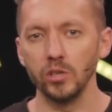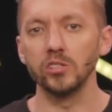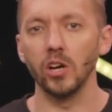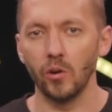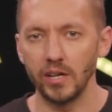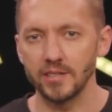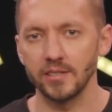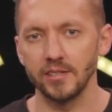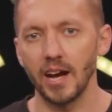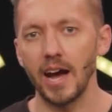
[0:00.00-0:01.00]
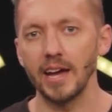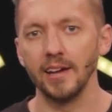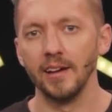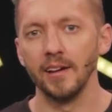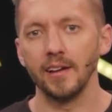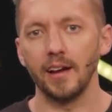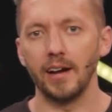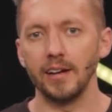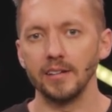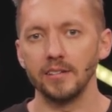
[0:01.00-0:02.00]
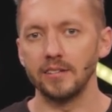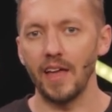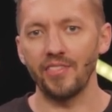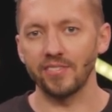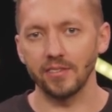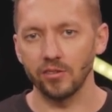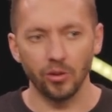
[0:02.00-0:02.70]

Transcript: would go on to die uh, deaths.